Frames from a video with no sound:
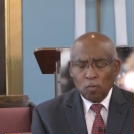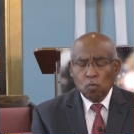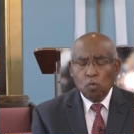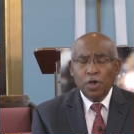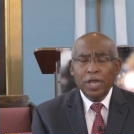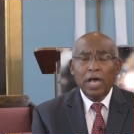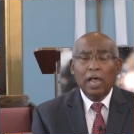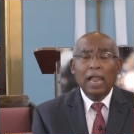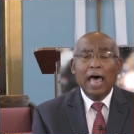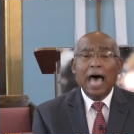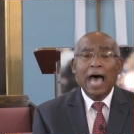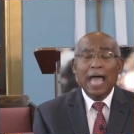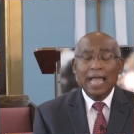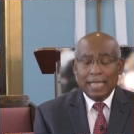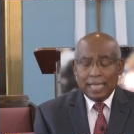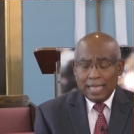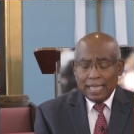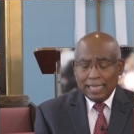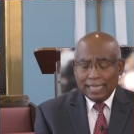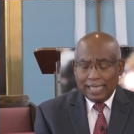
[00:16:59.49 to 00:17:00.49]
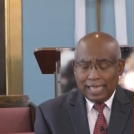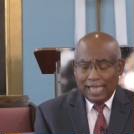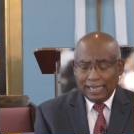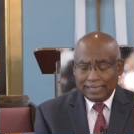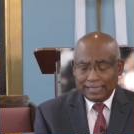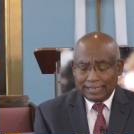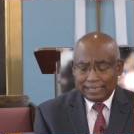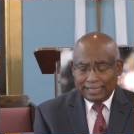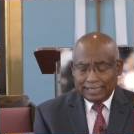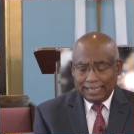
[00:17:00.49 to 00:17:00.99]
Will I
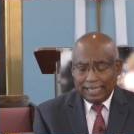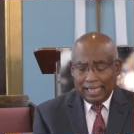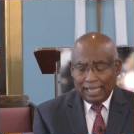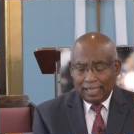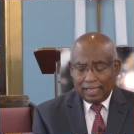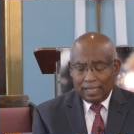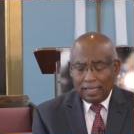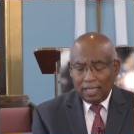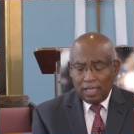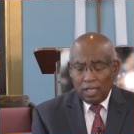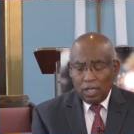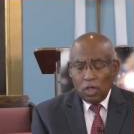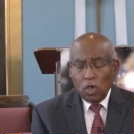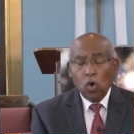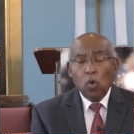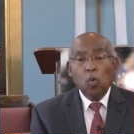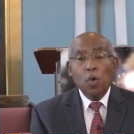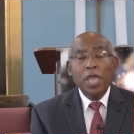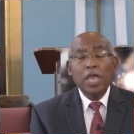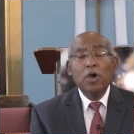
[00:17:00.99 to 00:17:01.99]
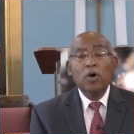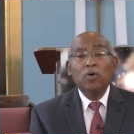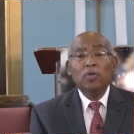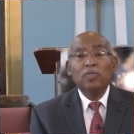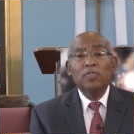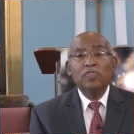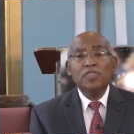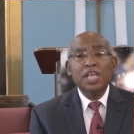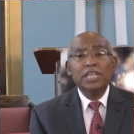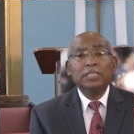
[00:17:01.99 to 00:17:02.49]
get sick?
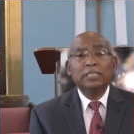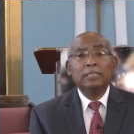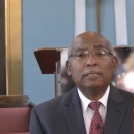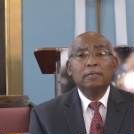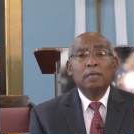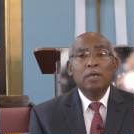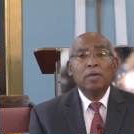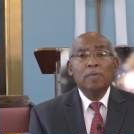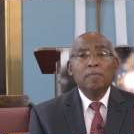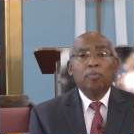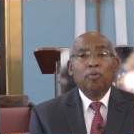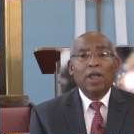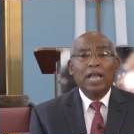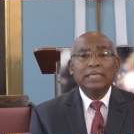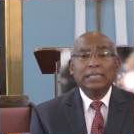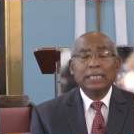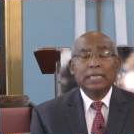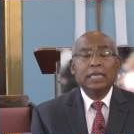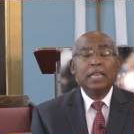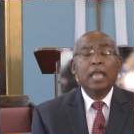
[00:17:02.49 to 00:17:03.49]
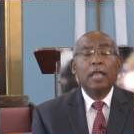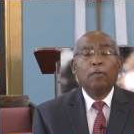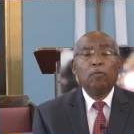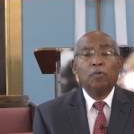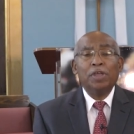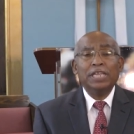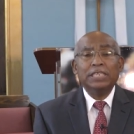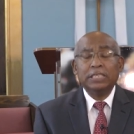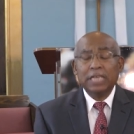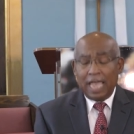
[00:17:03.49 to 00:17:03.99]
Will this president
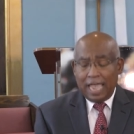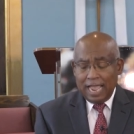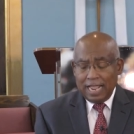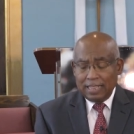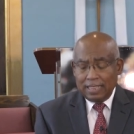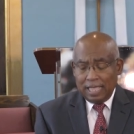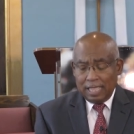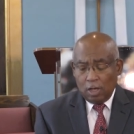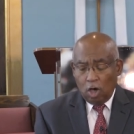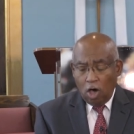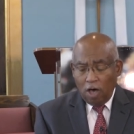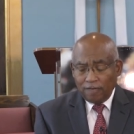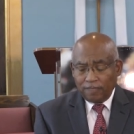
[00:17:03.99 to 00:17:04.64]
retain the